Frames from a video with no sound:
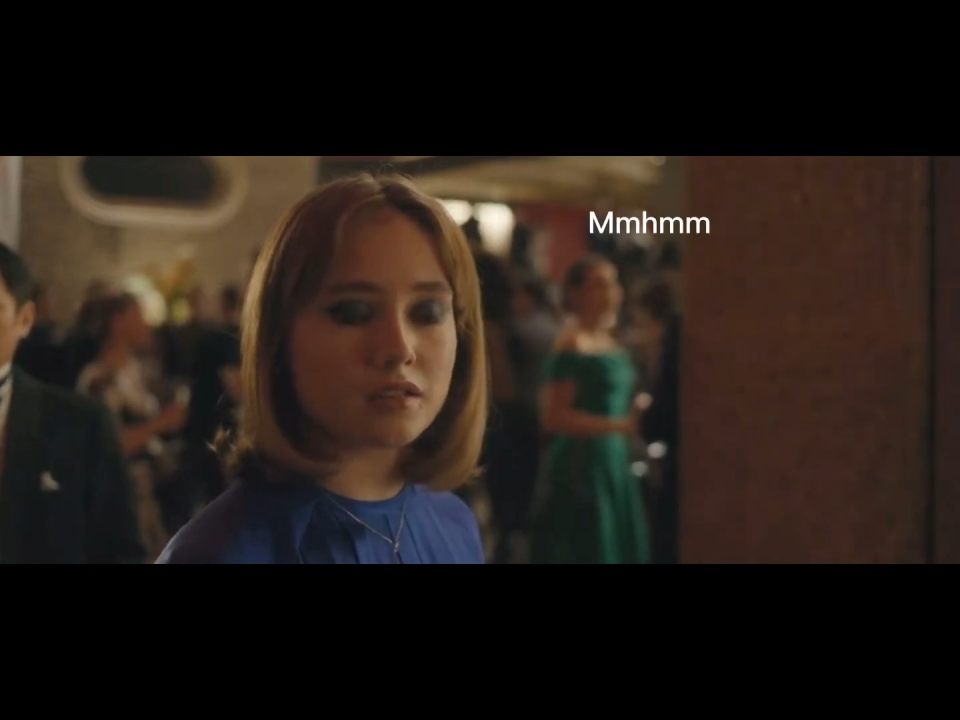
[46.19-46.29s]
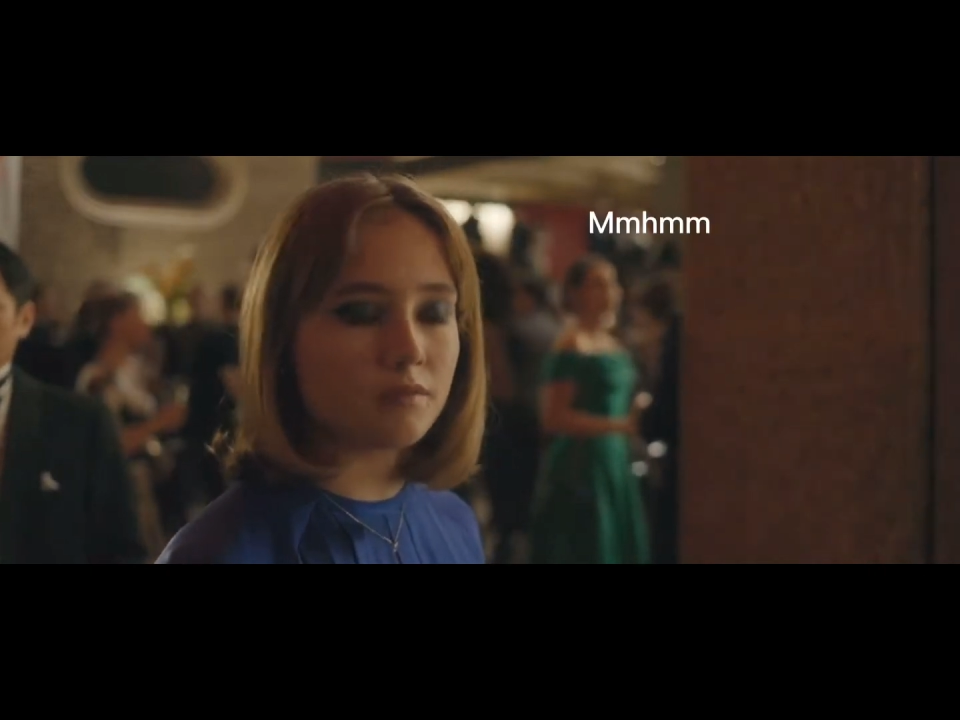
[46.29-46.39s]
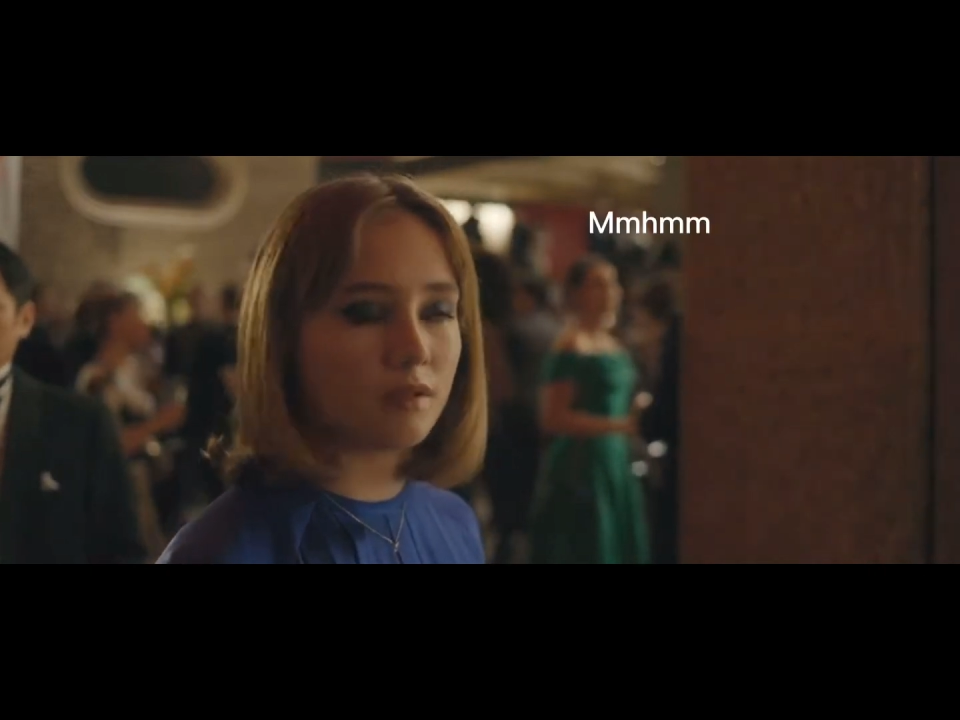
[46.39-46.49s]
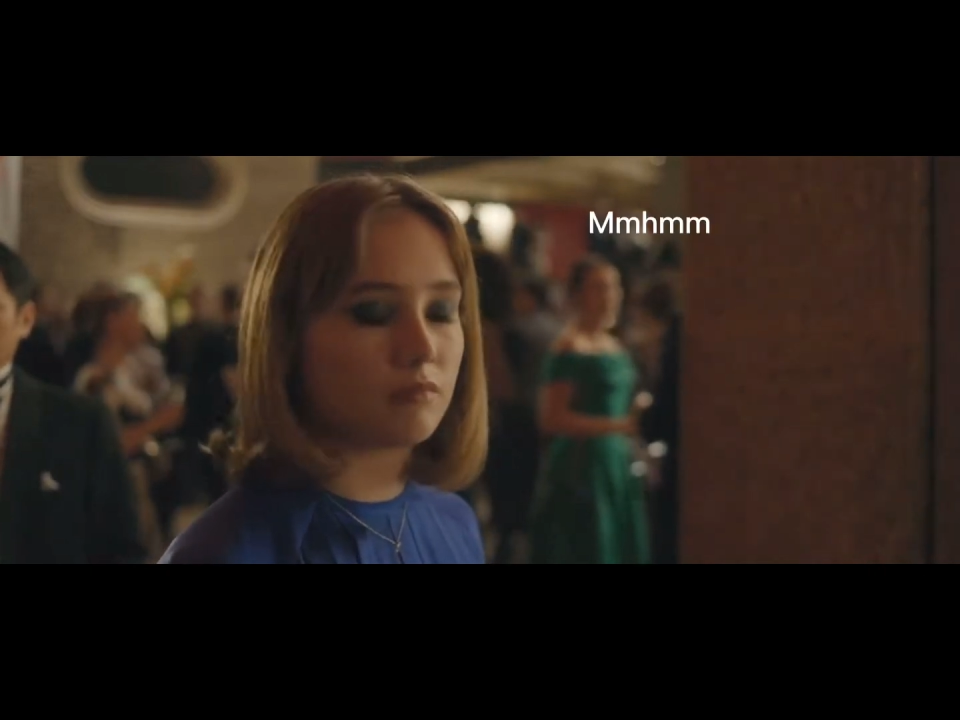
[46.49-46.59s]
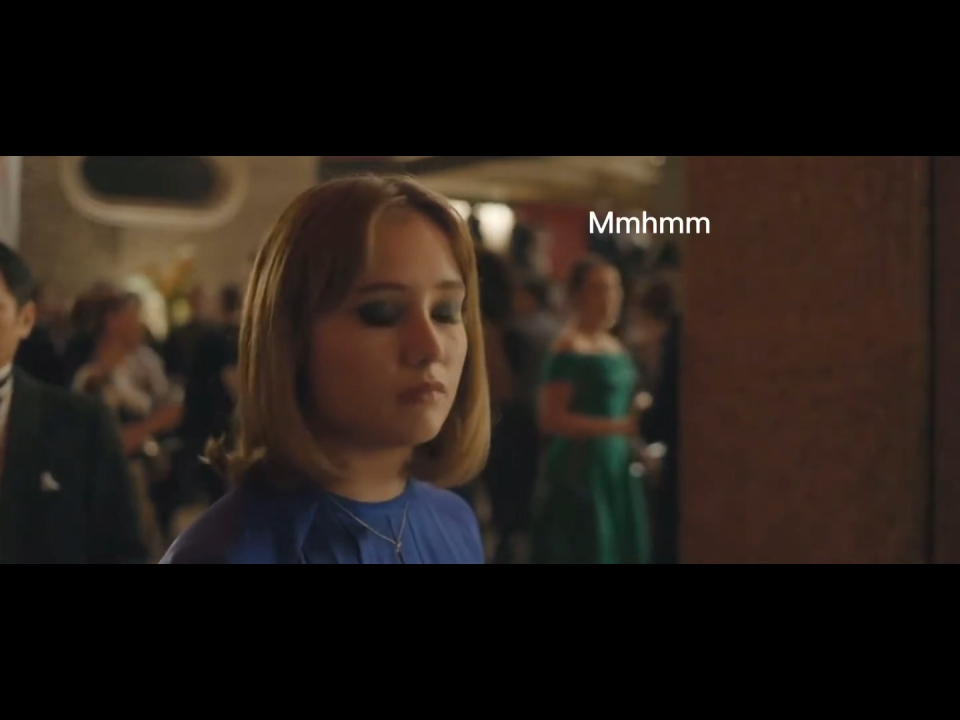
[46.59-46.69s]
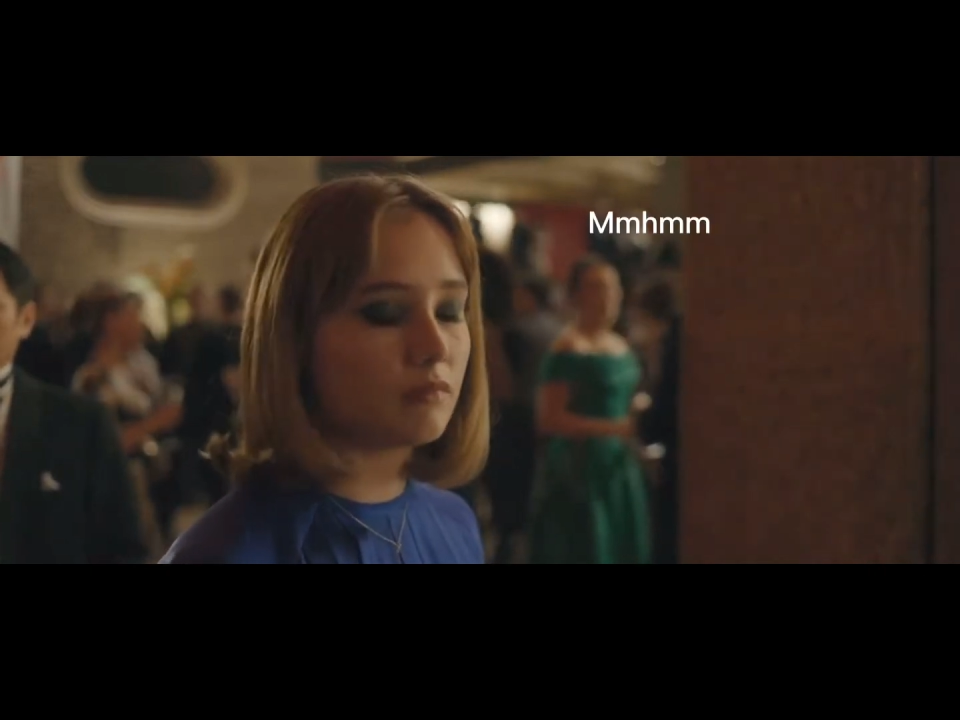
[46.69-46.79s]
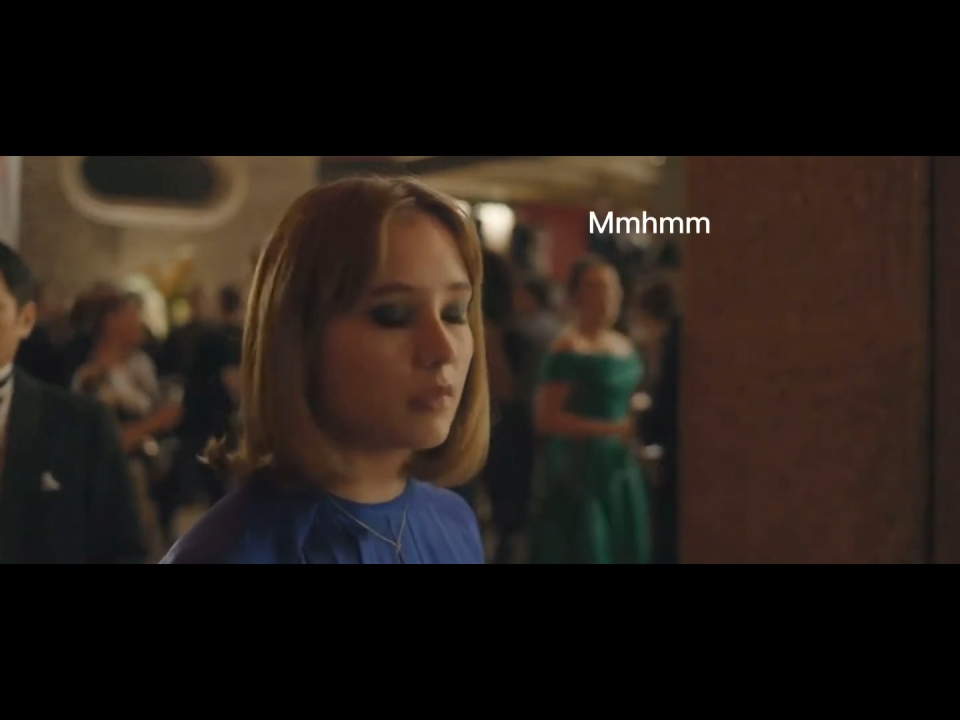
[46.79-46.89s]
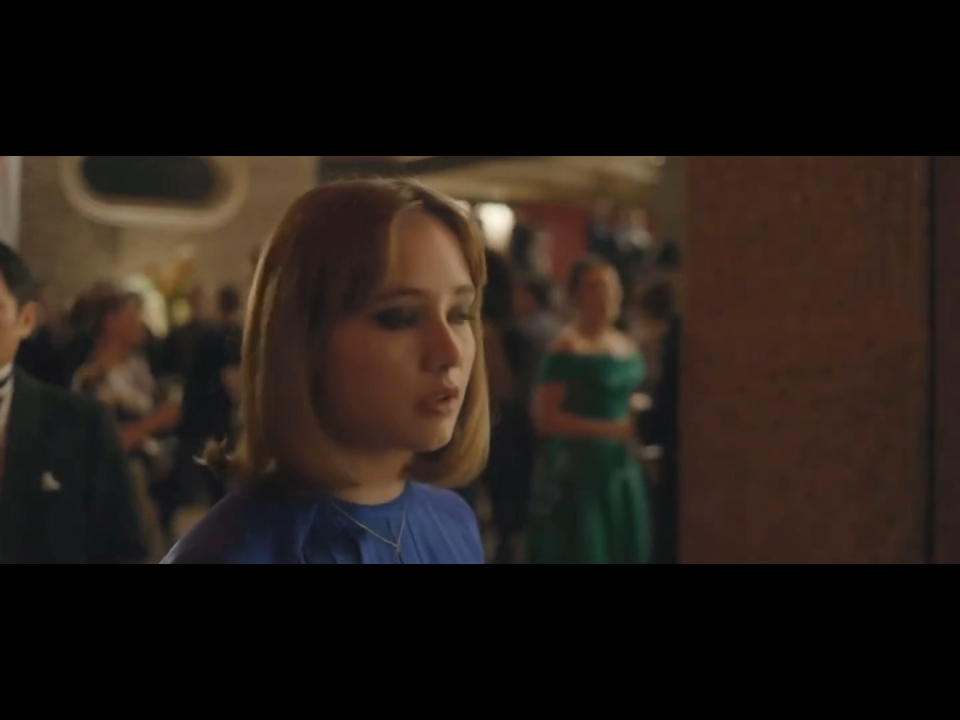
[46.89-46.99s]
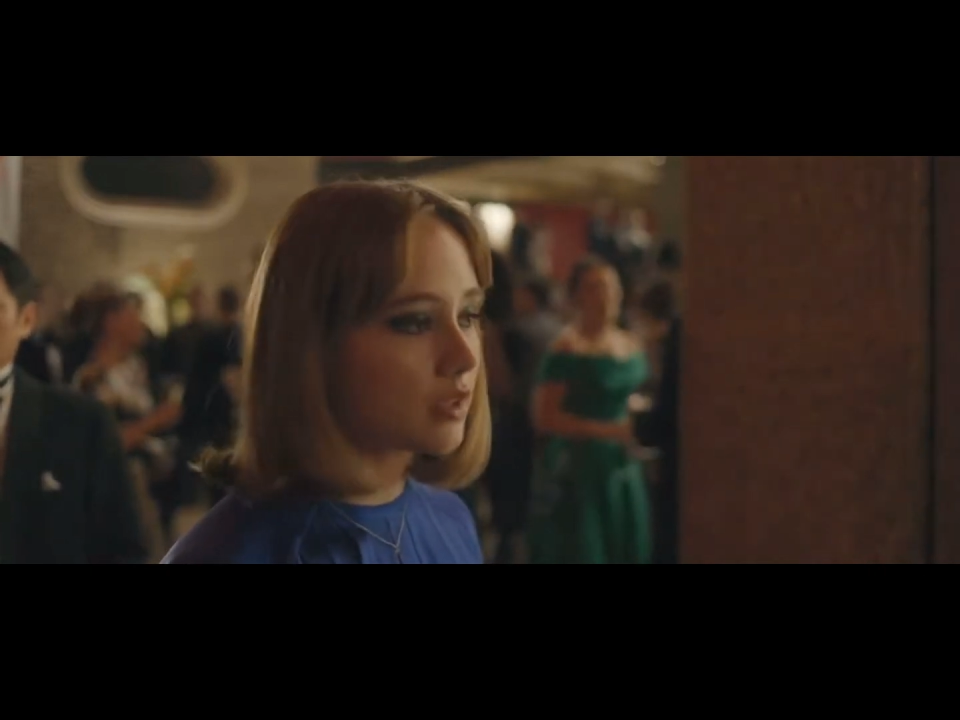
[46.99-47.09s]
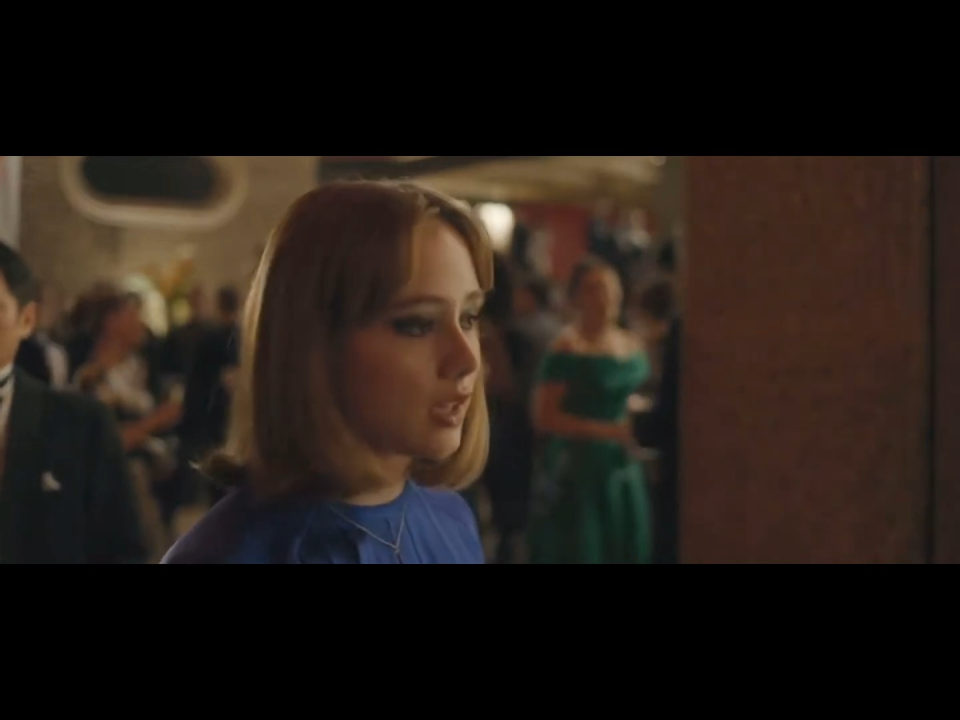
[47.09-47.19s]
I mean,
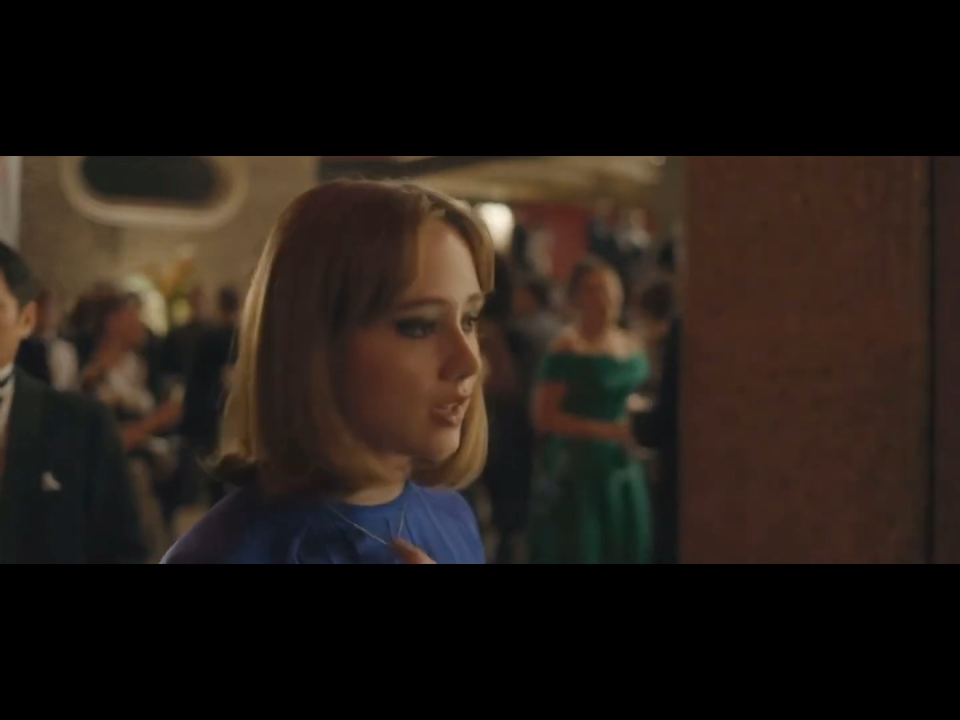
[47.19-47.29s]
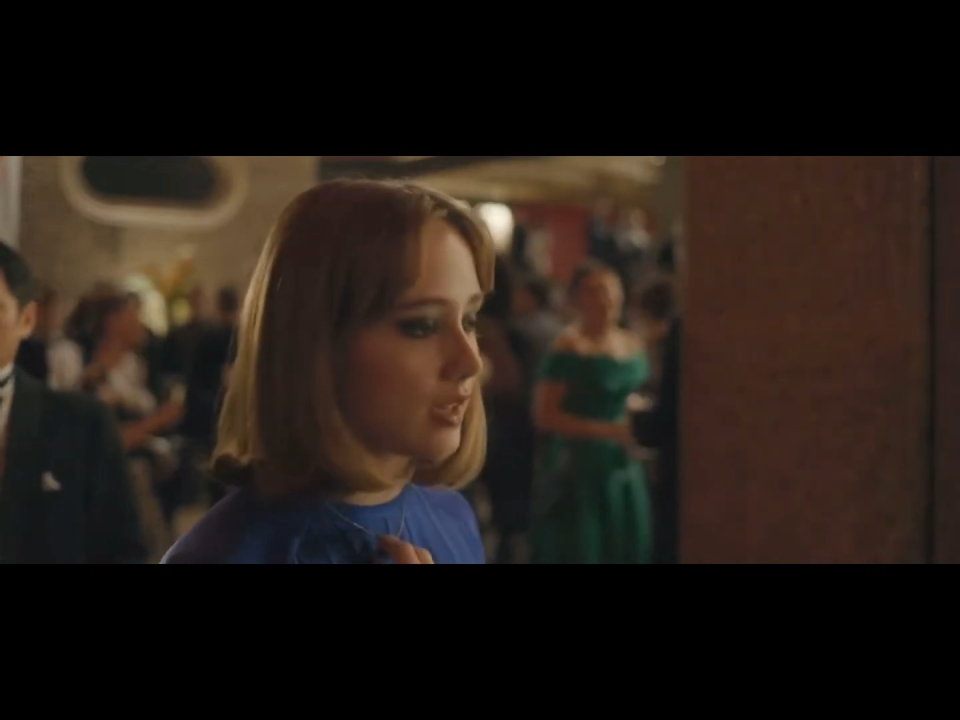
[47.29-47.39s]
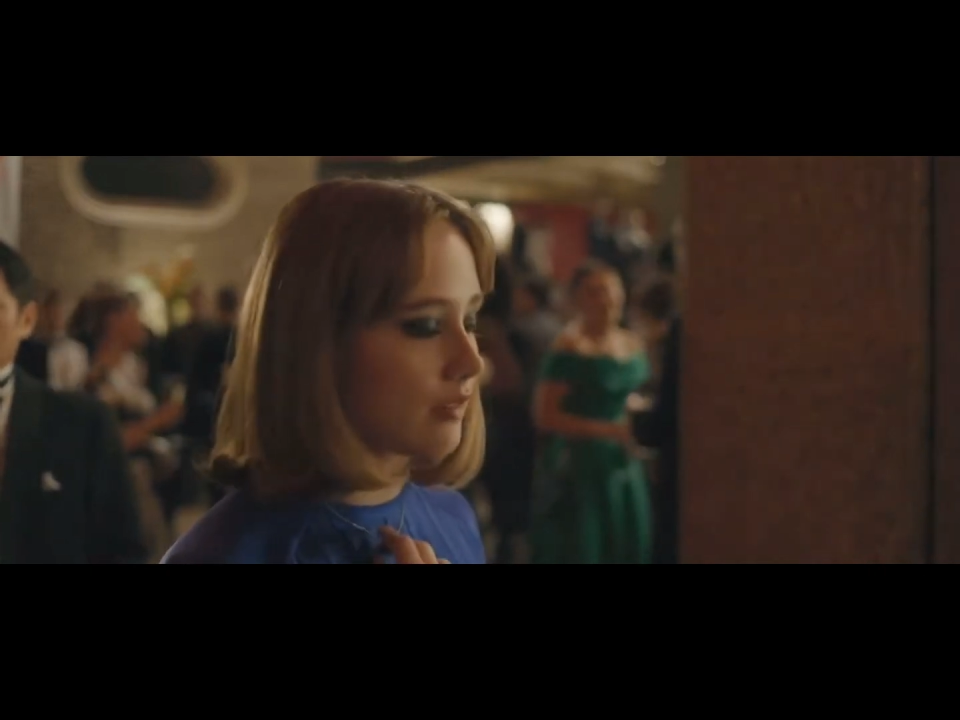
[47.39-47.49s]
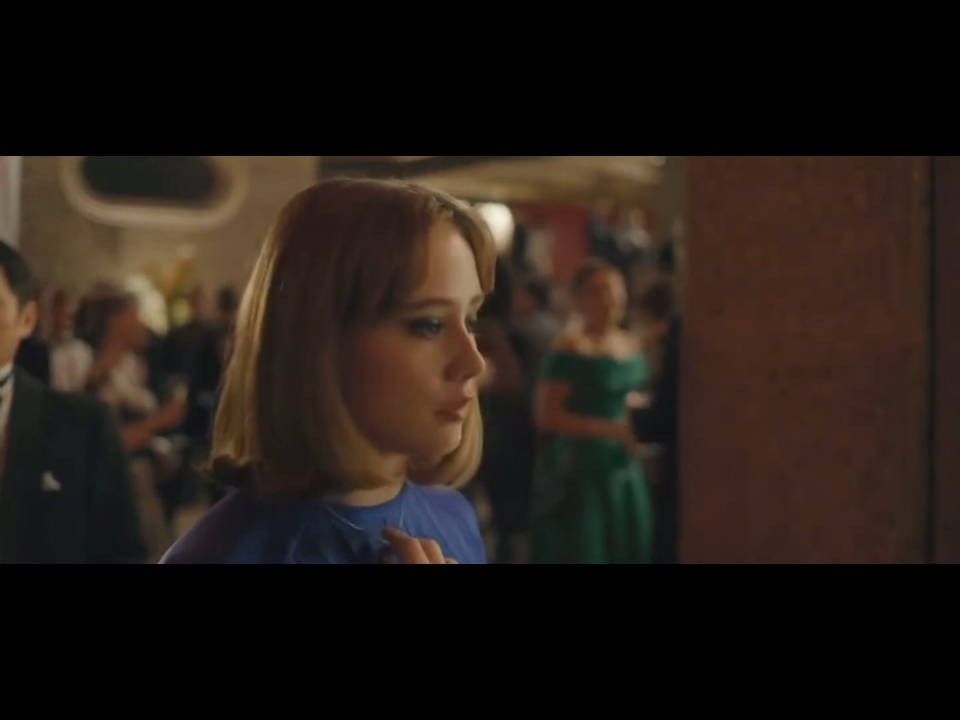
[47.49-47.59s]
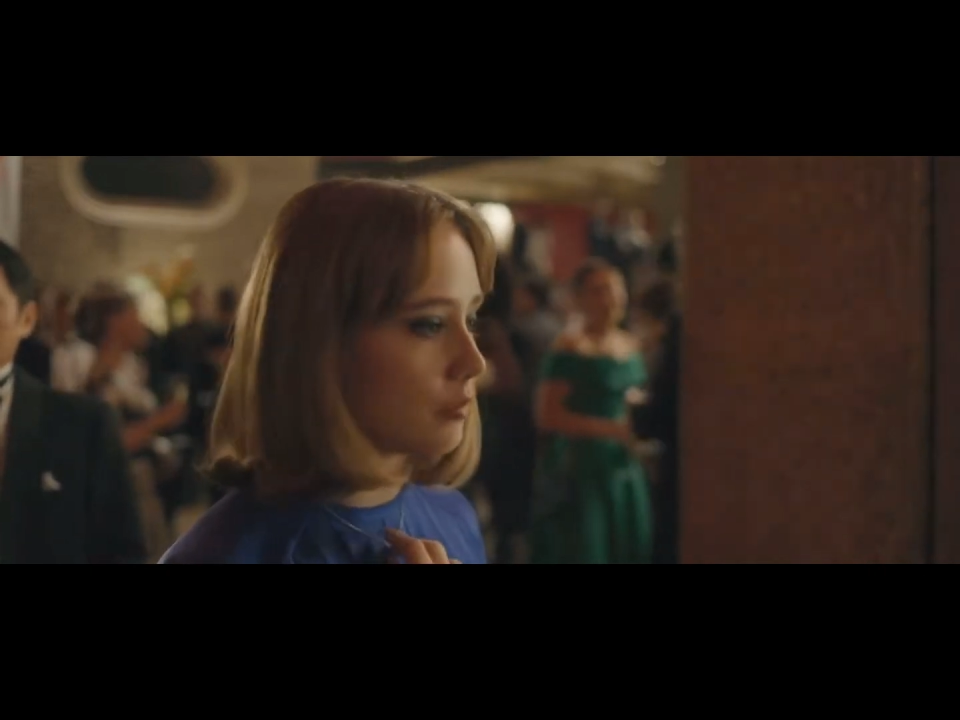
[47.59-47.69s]
more than I could ever,